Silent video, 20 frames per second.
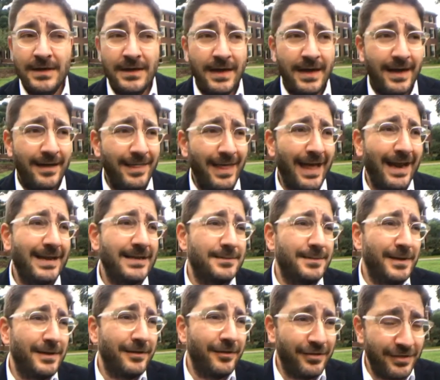Uh, that has
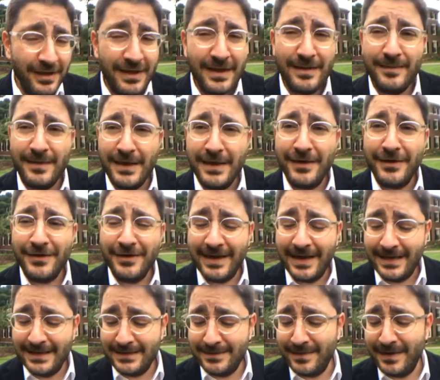been the theme here,
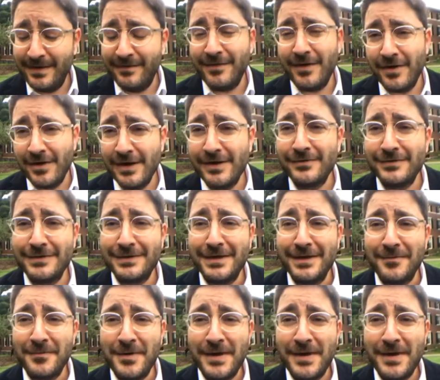and it's been a very interesting